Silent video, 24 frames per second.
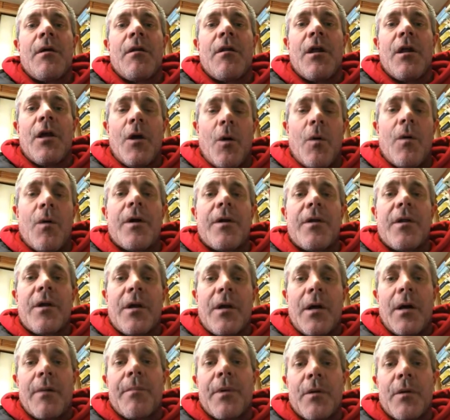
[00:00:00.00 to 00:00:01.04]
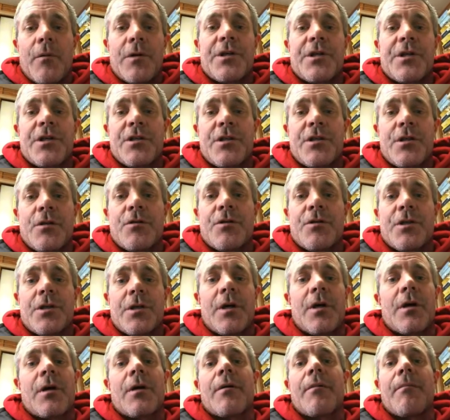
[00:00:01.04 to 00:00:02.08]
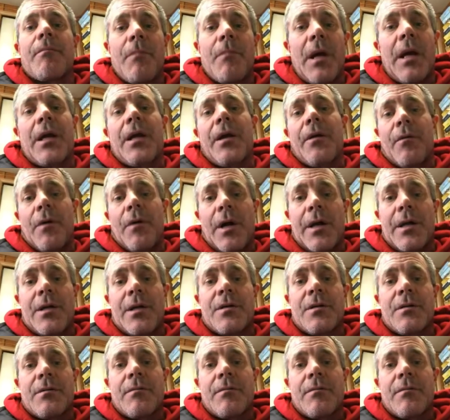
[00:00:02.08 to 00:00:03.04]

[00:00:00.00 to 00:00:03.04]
the owner of the company, which is you, sir, make it right.